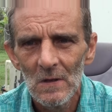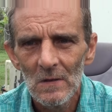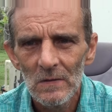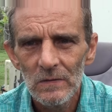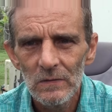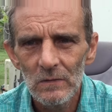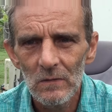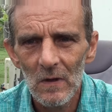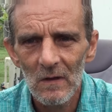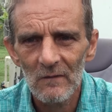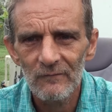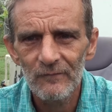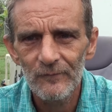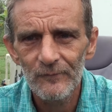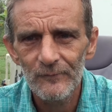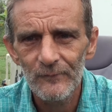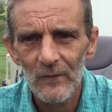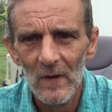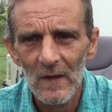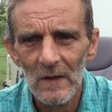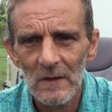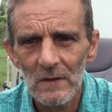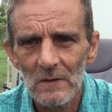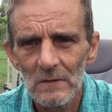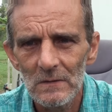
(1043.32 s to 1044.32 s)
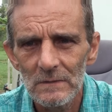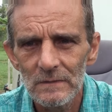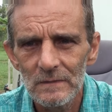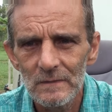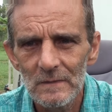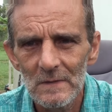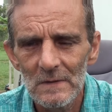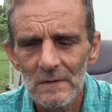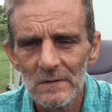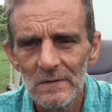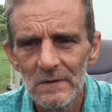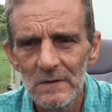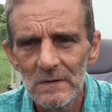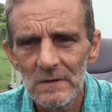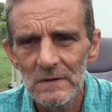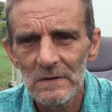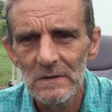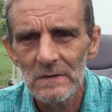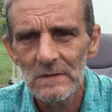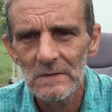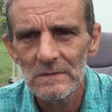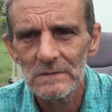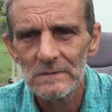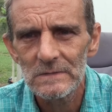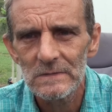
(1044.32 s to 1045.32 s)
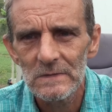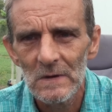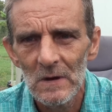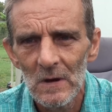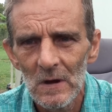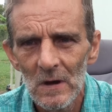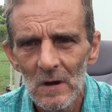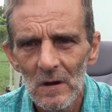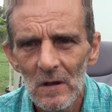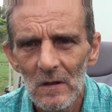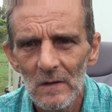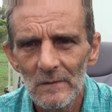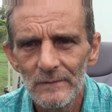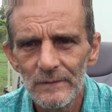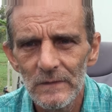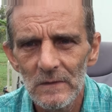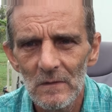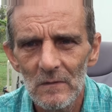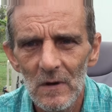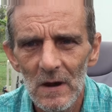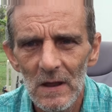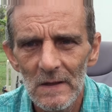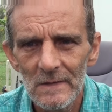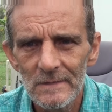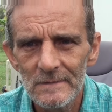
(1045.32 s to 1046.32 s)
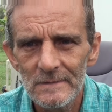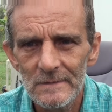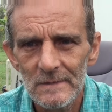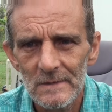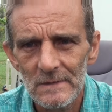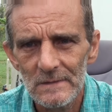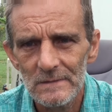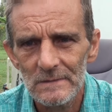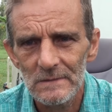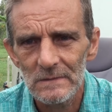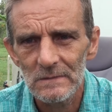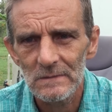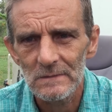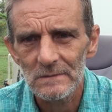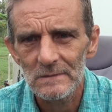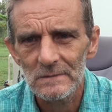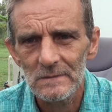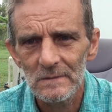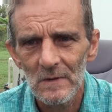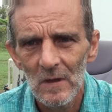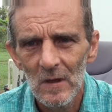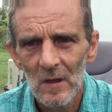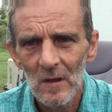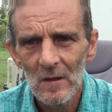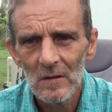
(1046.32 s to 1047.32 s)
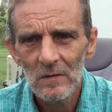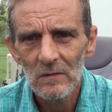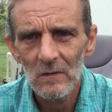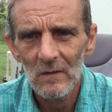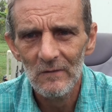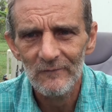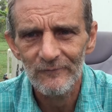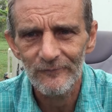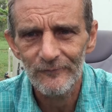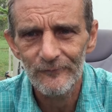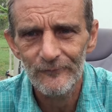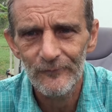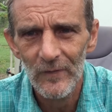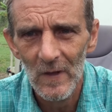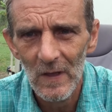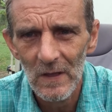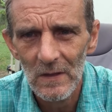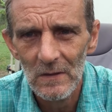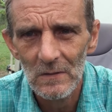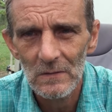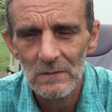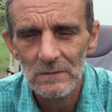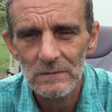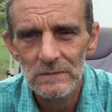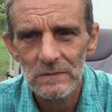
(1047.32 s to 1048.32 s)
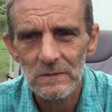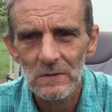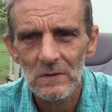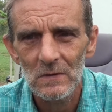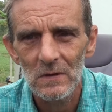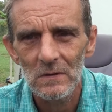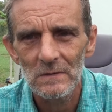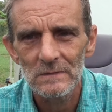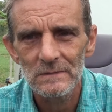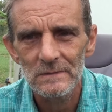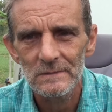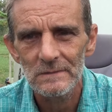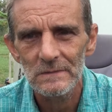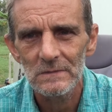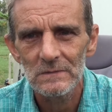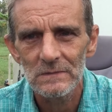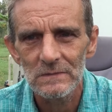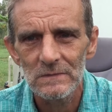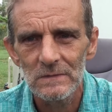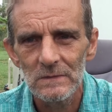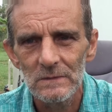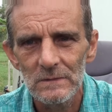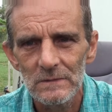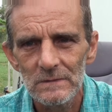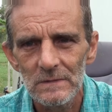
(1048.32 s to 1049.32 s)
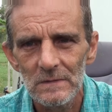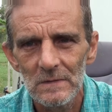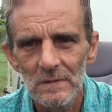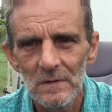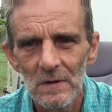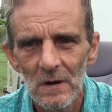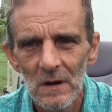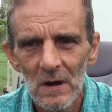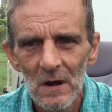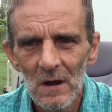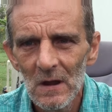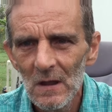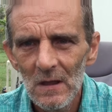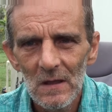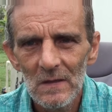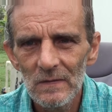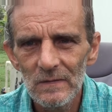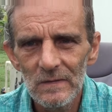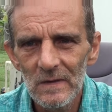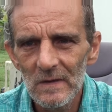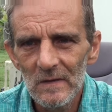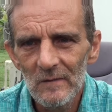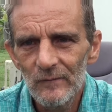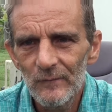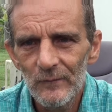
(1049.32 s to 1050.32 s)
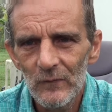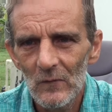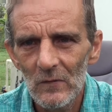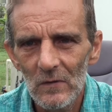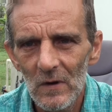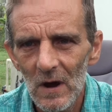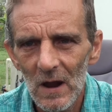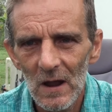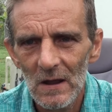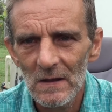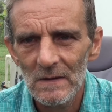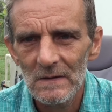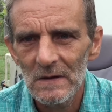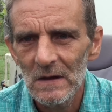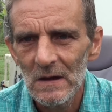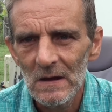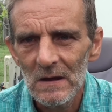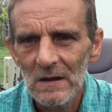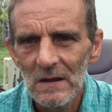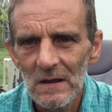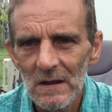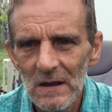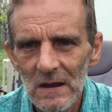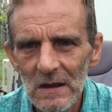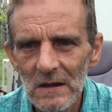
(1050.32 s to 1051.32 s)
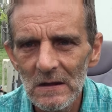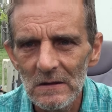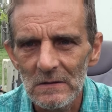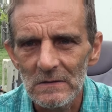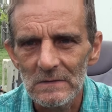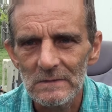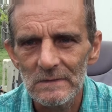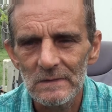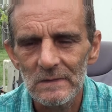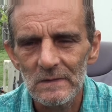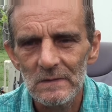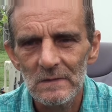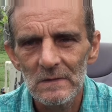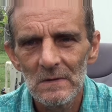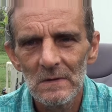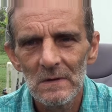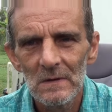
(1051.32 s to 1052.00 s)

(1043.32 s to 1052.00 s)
you have failed the lineage of your ancestors. You have failed your constitution, and therefore aren't in it.